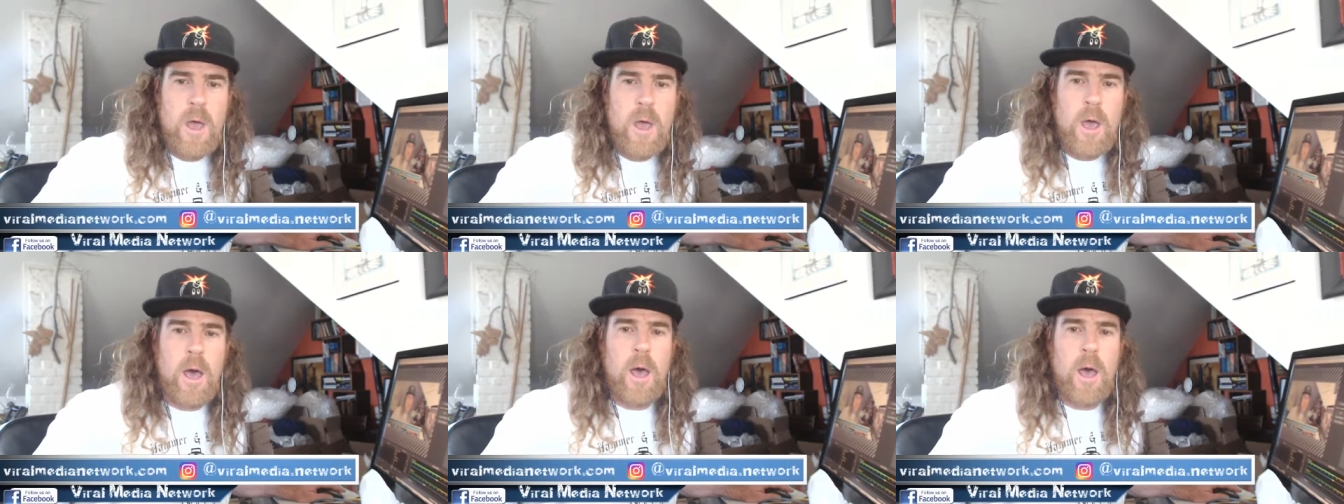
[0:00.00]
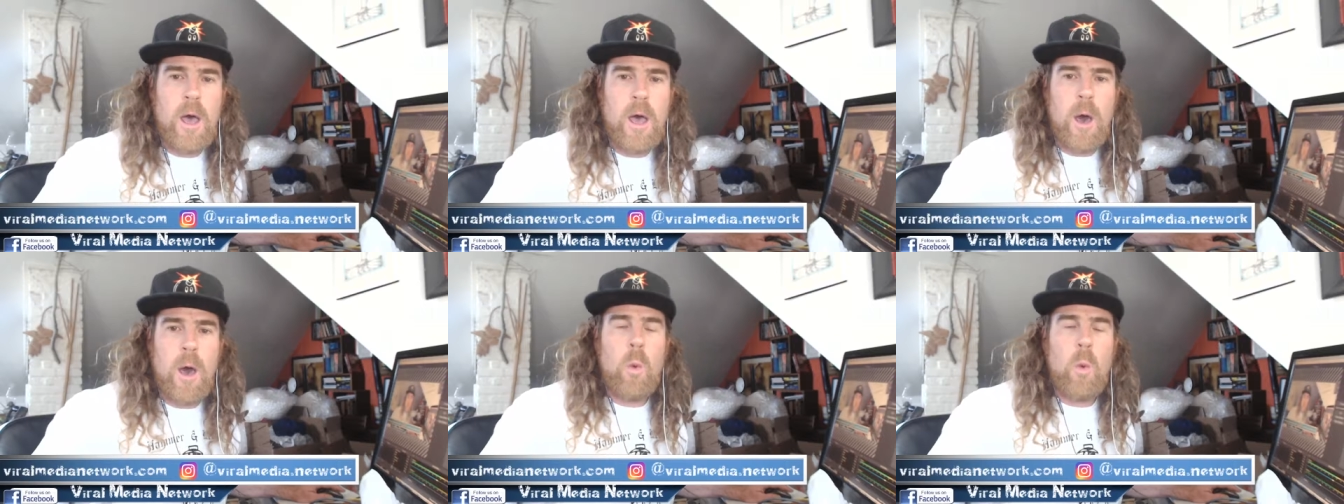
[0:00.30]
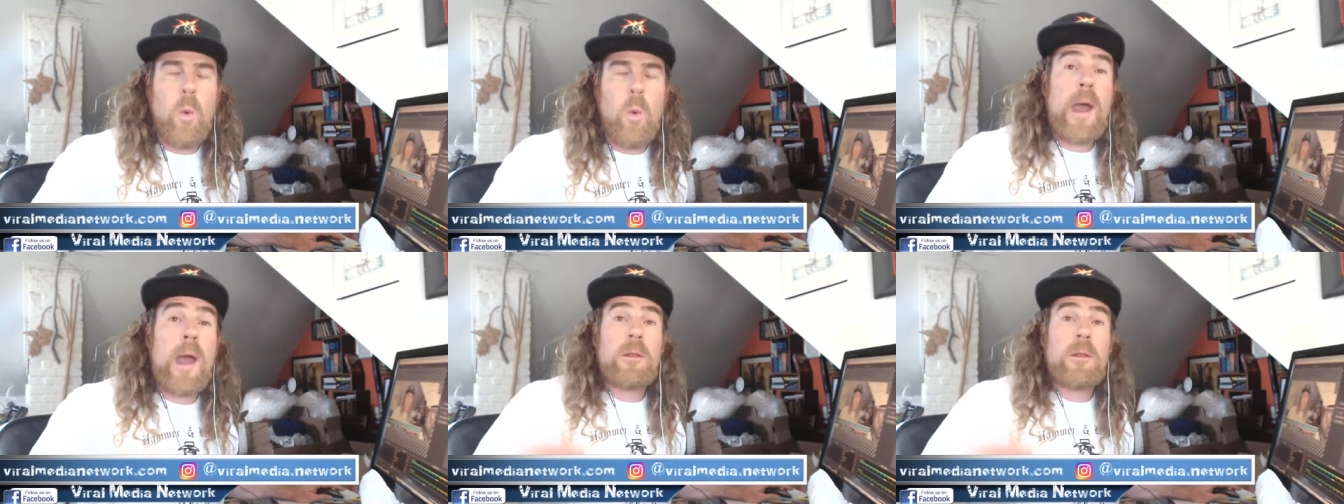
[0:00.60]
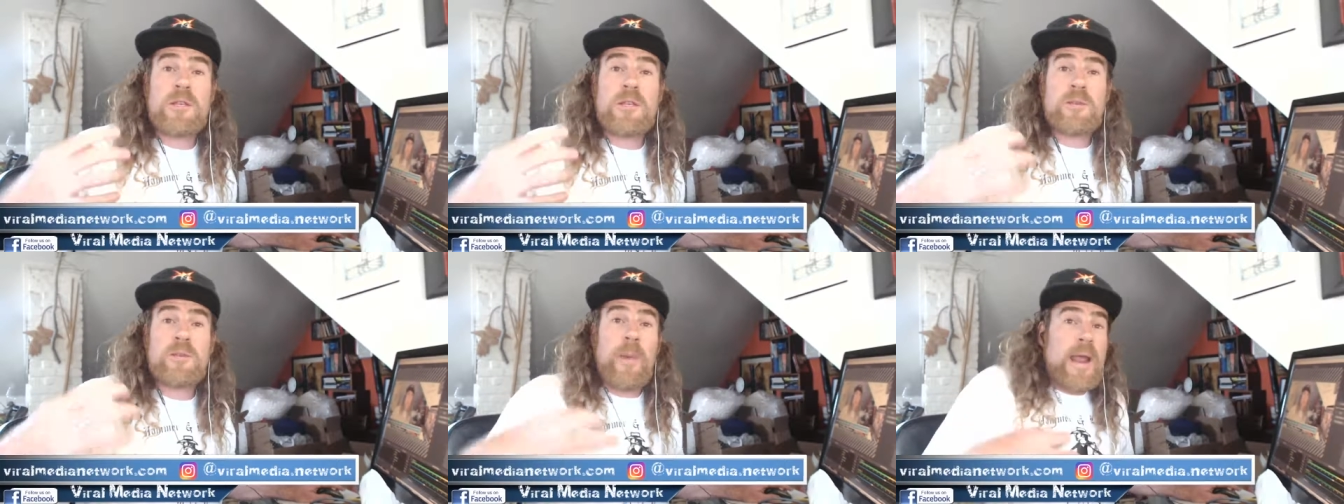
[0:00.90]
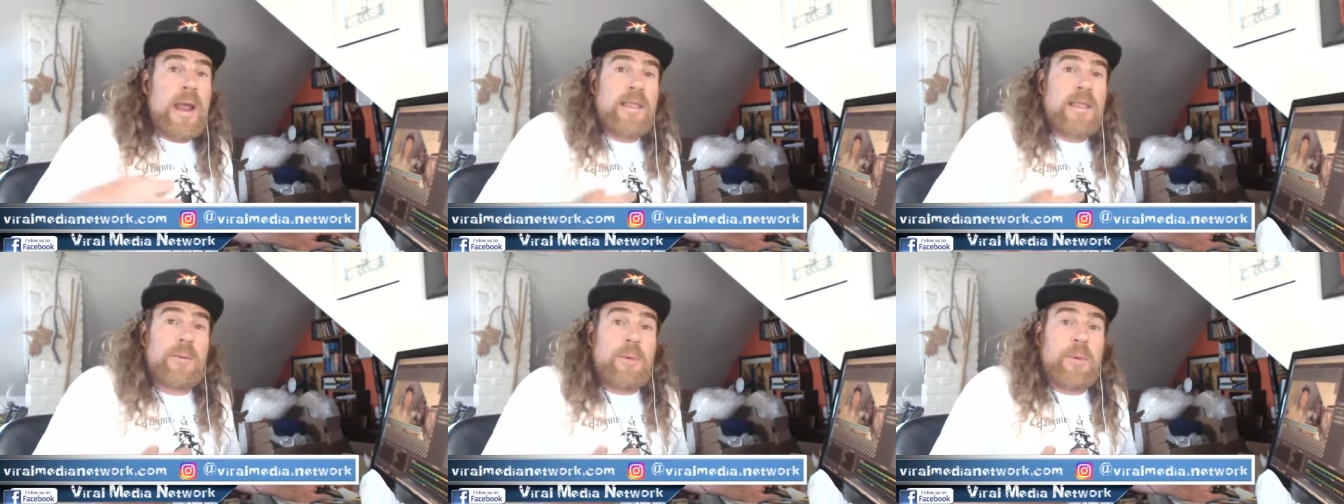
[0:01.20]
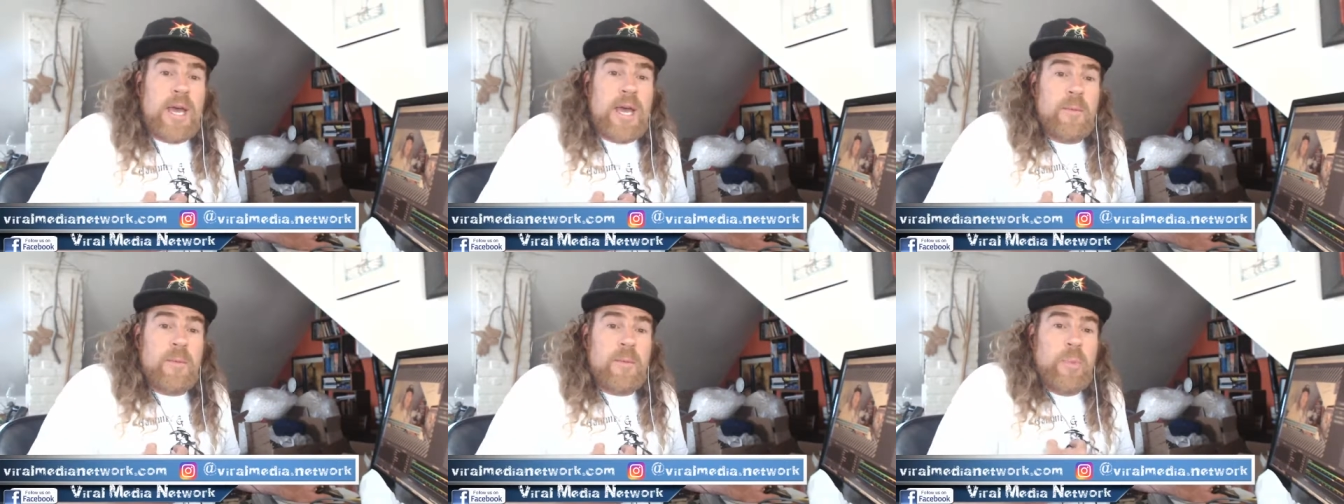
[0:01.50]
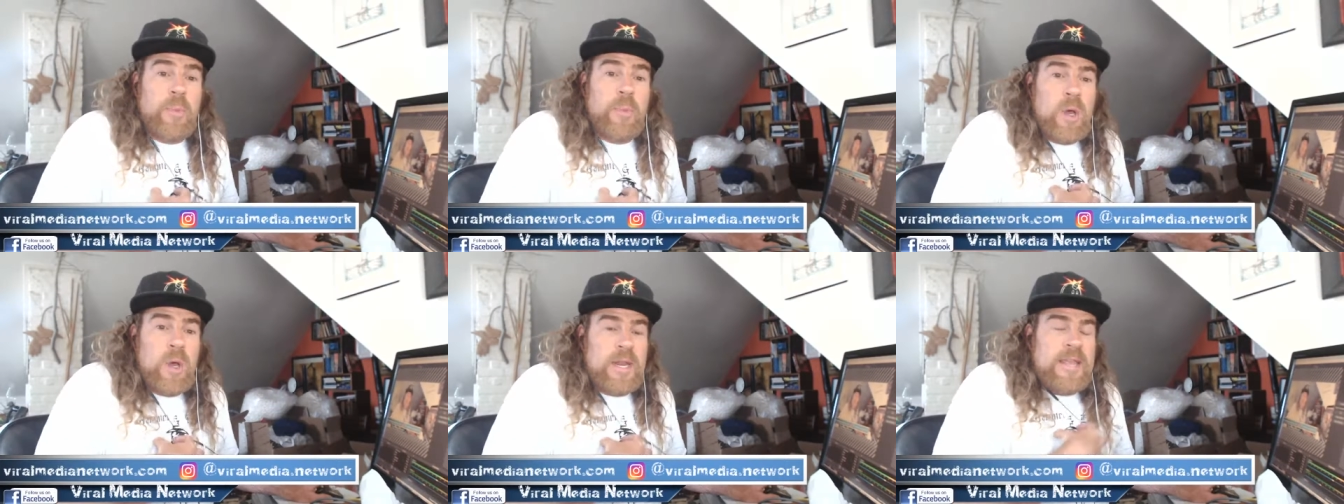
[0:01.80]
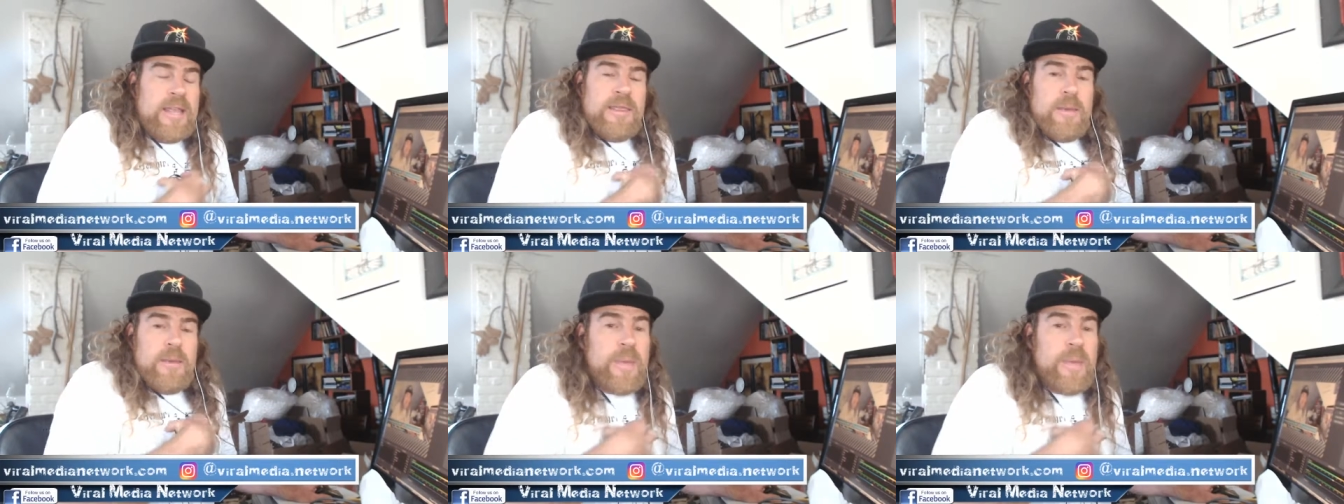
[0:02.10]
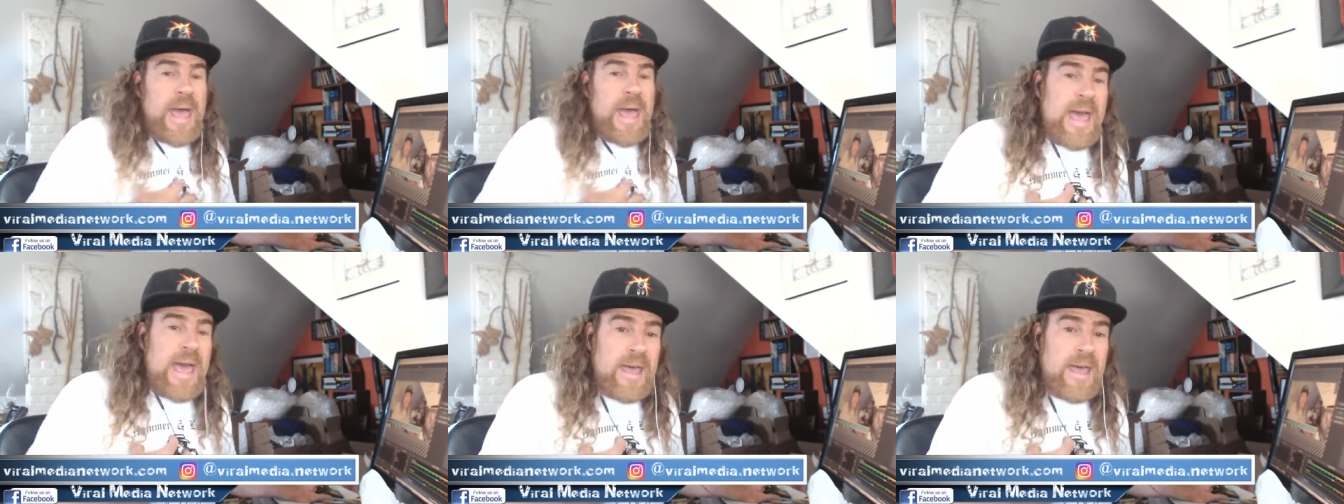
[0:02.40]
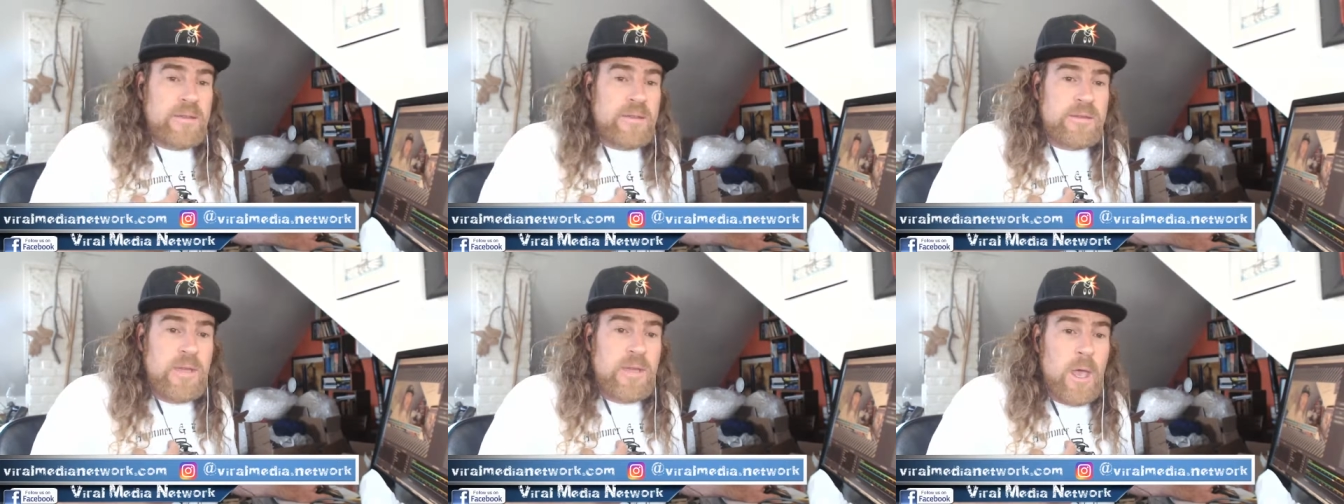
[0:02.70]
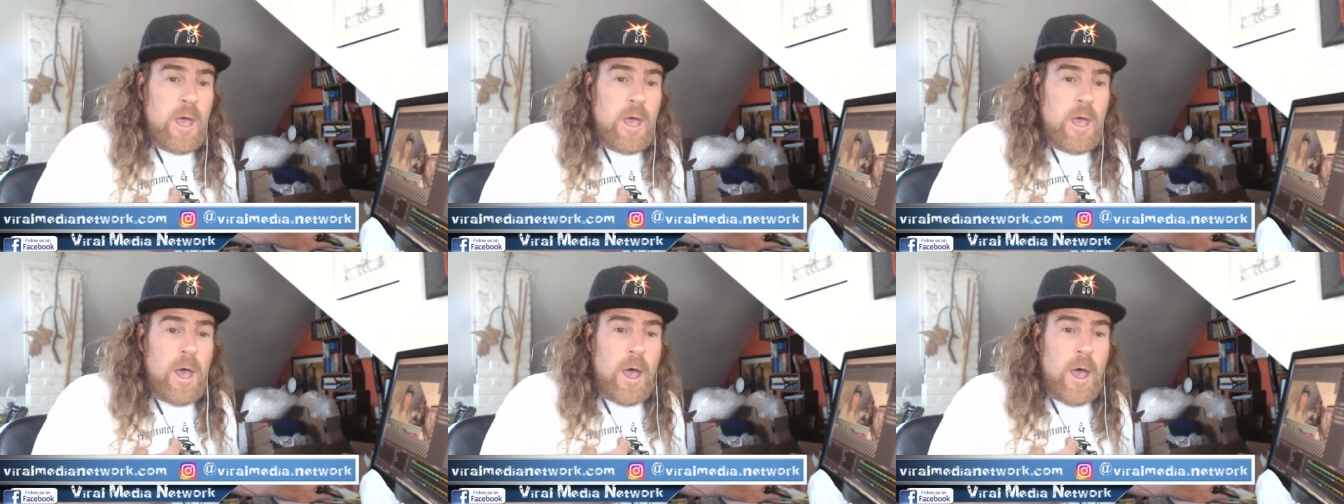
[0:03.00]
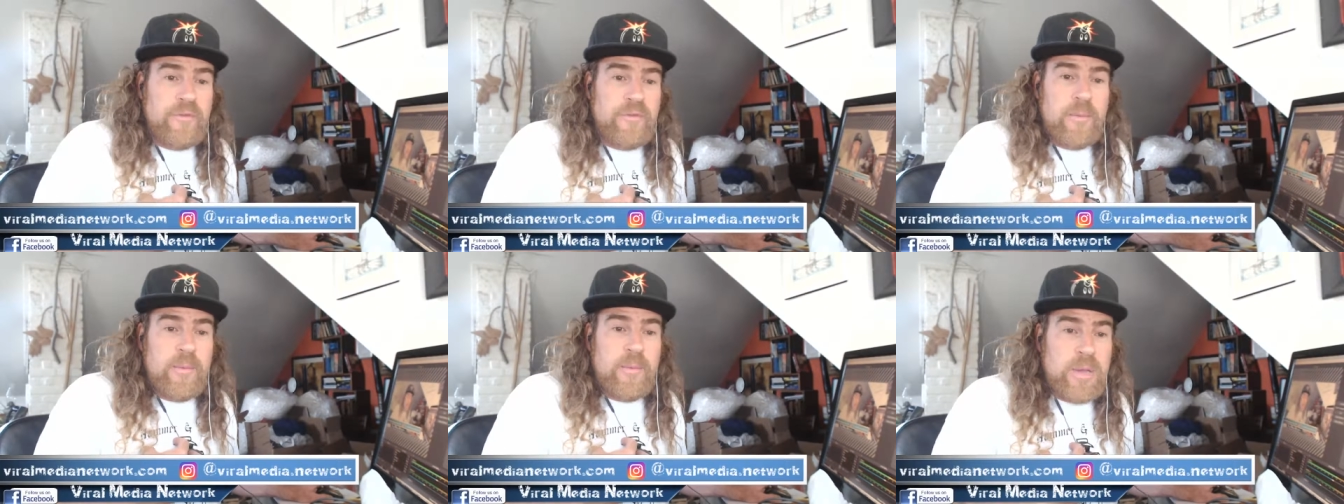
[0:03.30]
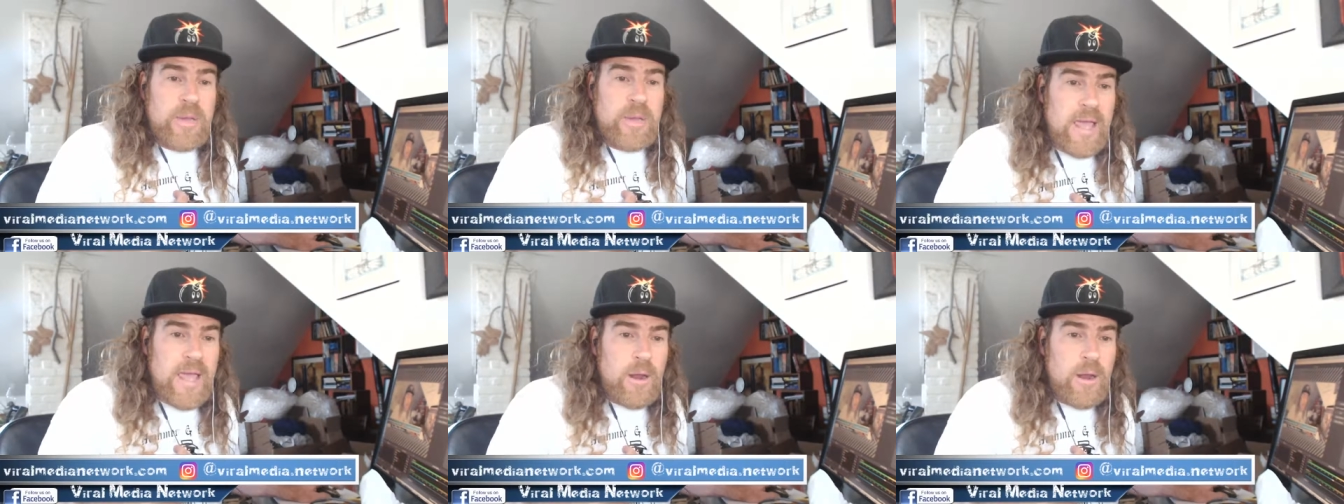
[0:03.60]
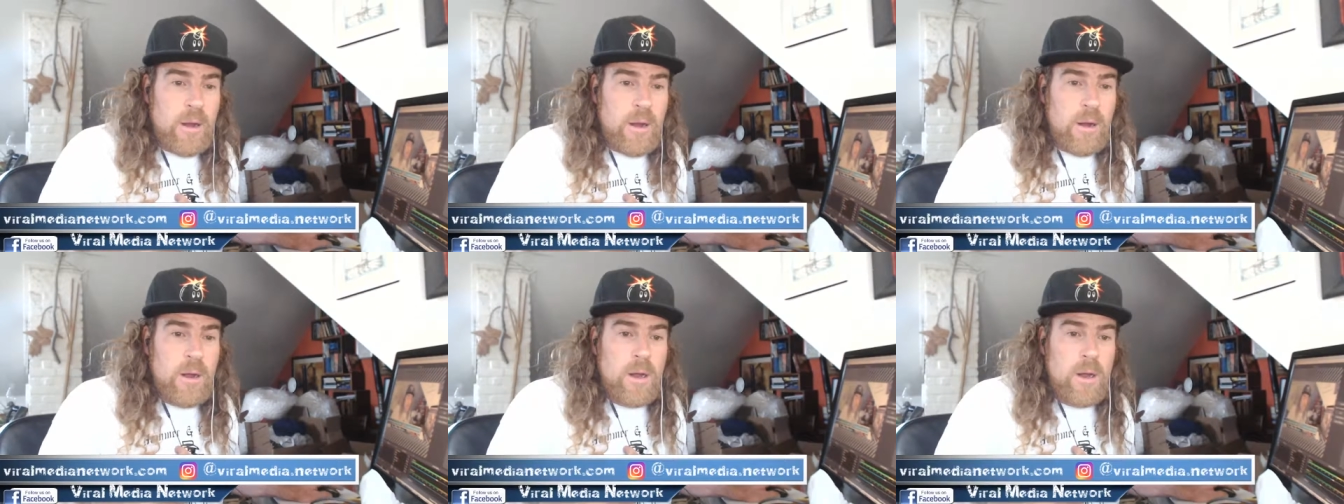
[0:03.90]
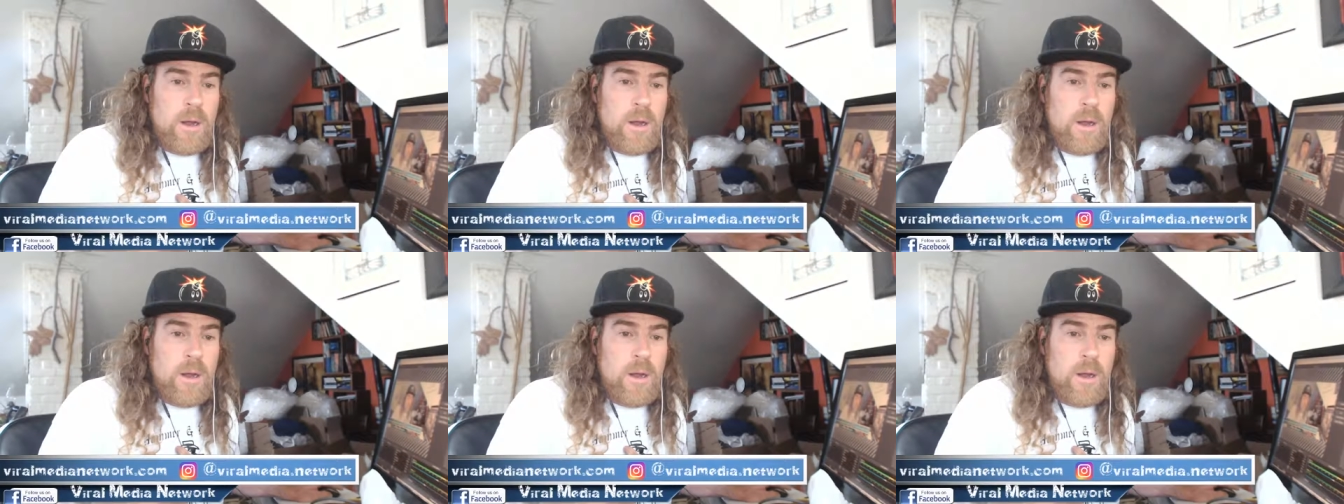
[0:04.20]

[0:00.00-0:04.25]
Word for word: Uh, a wireless mic that we got to put in the pads of the player,